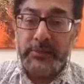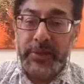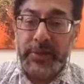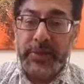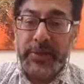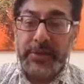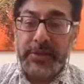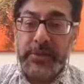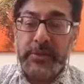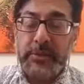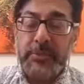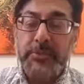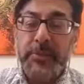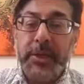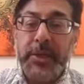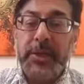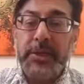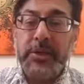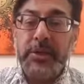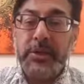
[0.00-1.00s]
fears,
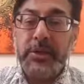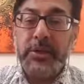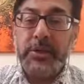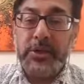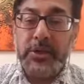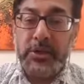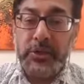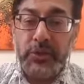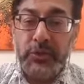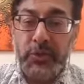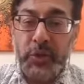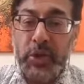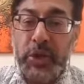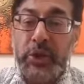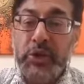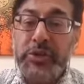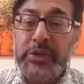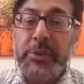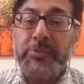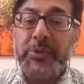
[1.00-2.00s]
but you've got
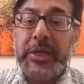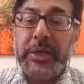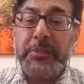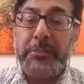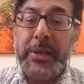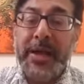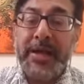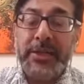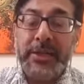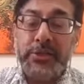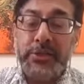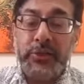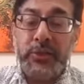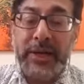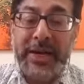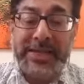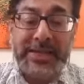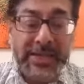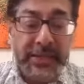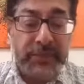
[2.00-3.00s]
to do something about it. So
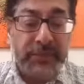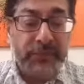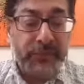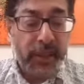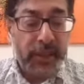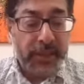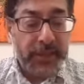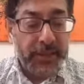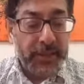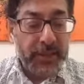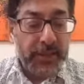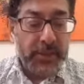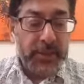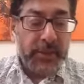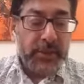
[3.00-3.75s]
you've got to identify it.